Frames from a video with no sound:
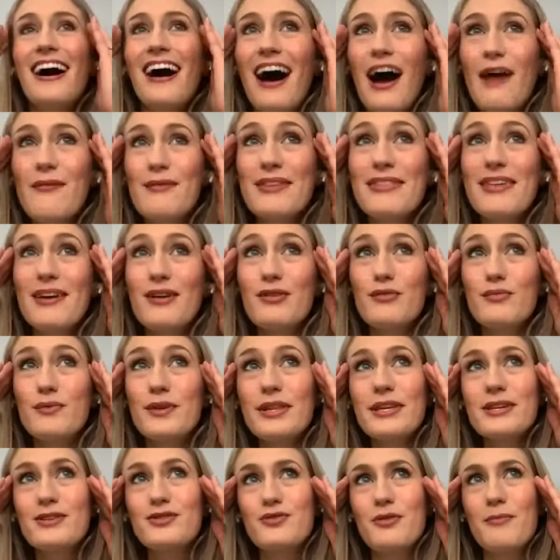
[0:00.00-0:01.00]
I mean, they are
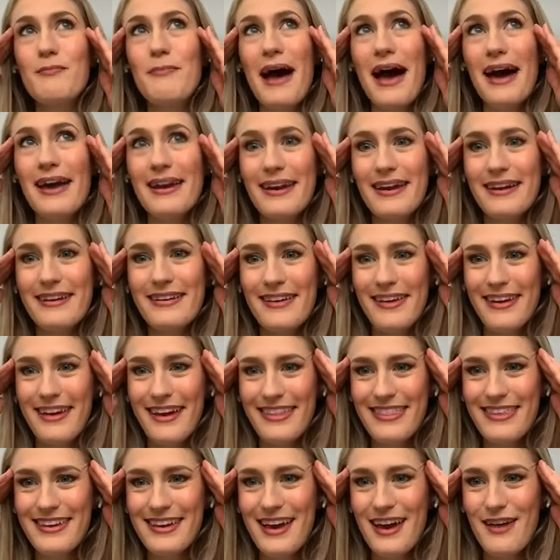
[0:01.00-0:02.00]
really dramatic. Like
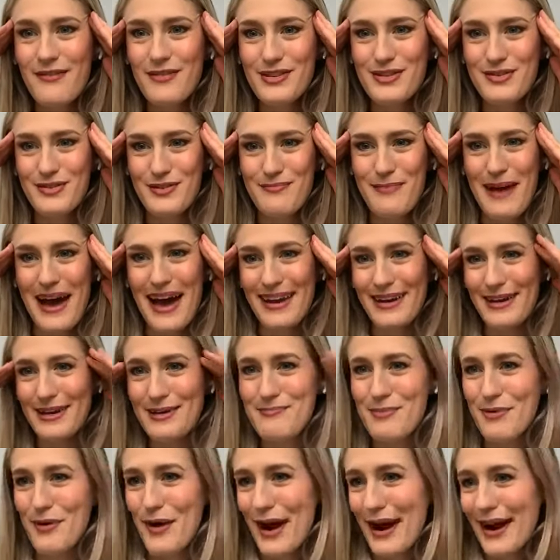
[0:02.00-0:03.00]
I think I have a
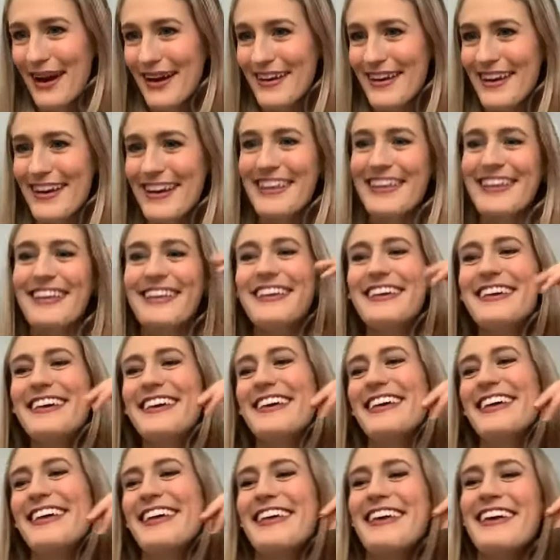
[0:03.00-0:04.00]
dramatic brain.
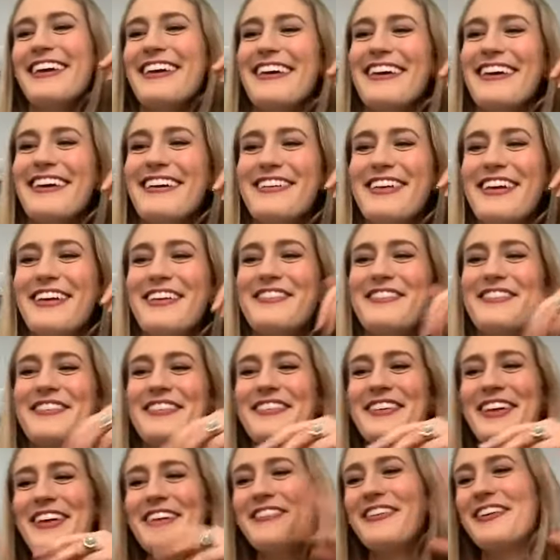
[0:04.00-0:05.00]

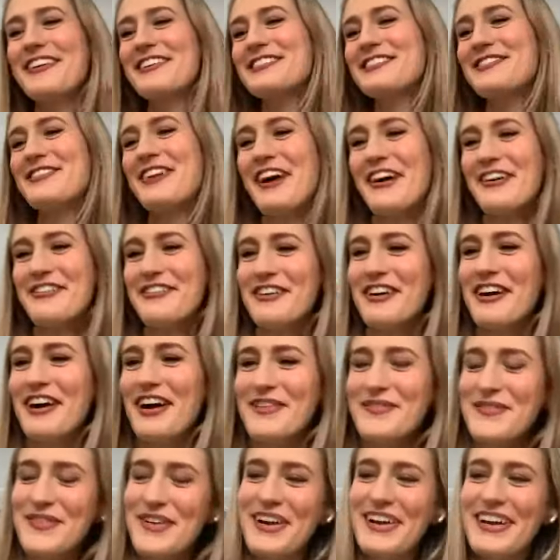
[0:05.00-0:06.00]
It works well for
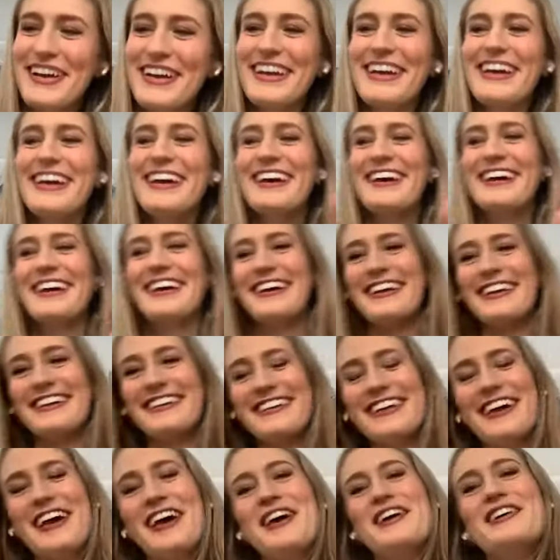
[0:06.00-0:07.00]
opera. But
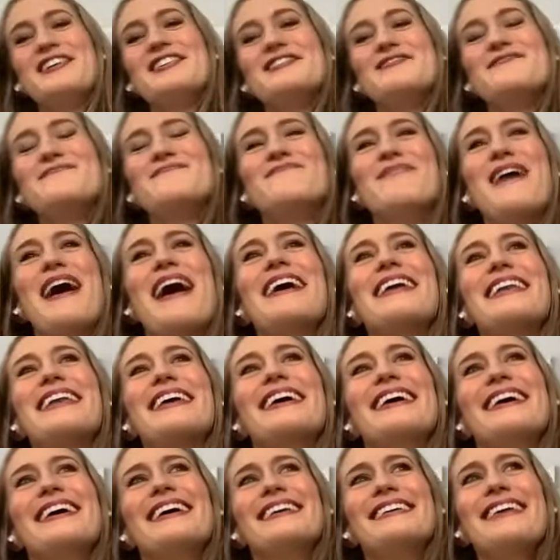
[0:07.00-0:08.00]

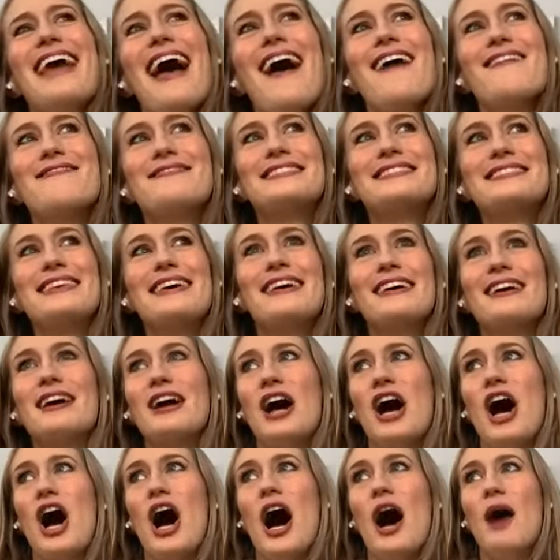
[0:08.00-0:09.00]
yeah, it was like
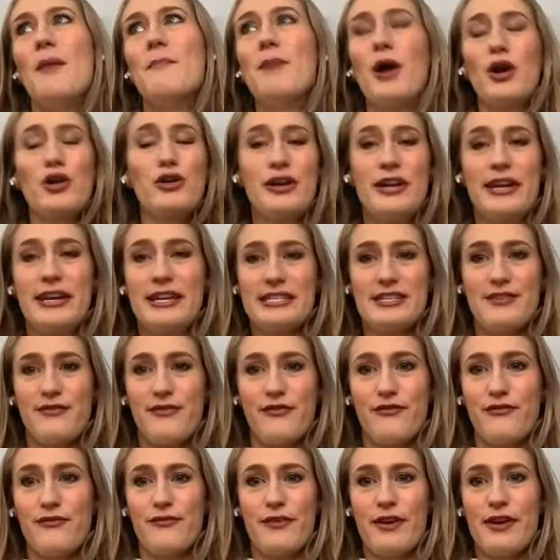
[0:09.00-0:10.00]
marketing is
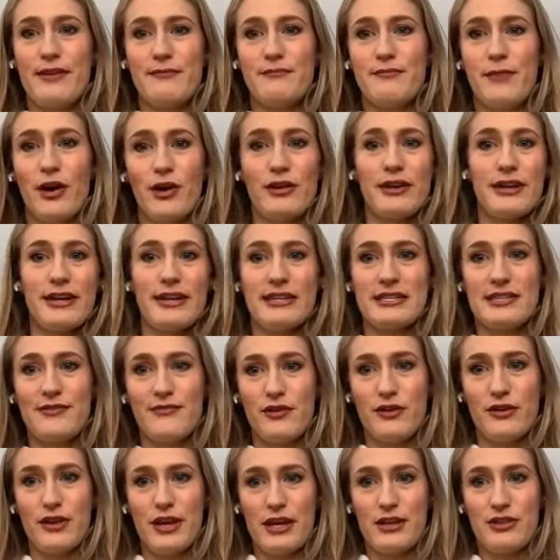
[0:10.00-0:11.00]
marketing is
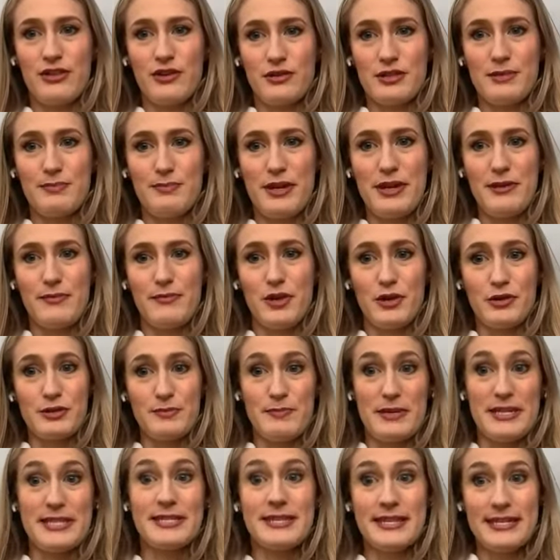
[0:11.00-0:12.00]
for like those
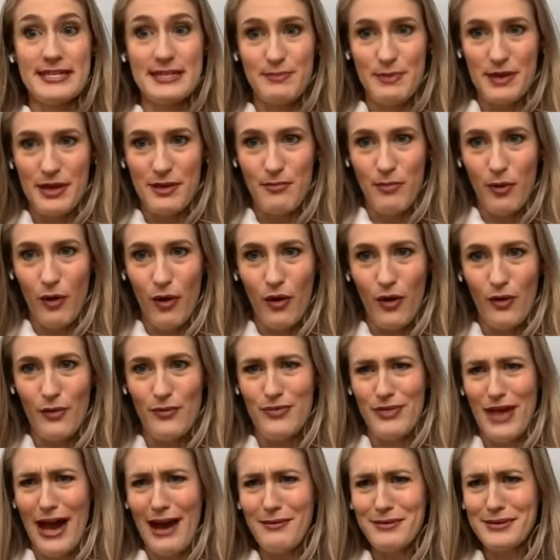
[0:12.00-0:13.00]
business people.
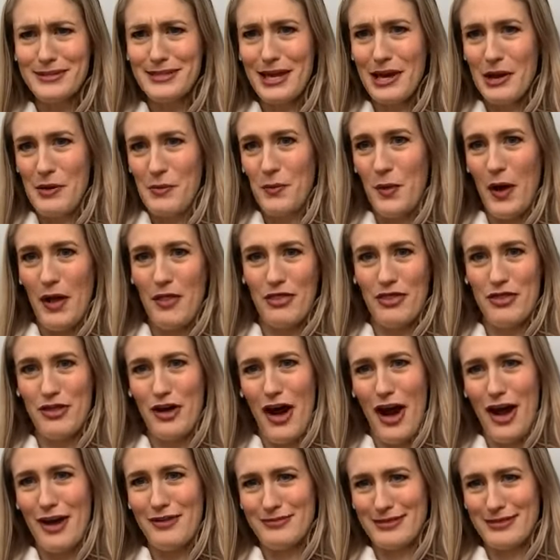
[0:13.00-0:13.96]
That was like one thought.